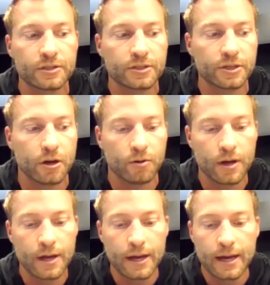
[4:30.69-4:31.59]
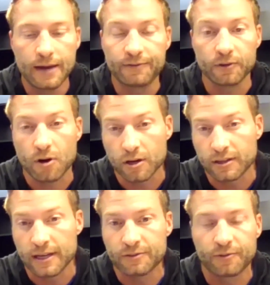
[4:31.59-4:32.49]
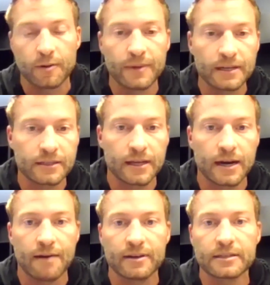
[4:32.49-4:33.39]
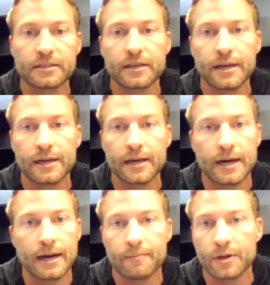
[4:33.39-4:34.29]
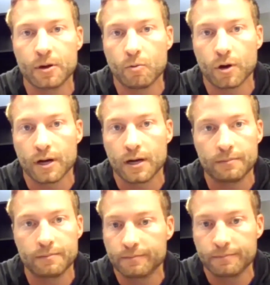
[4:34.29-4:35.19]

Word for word: And so, if there are things from this, then obviously, um, you know, we're going to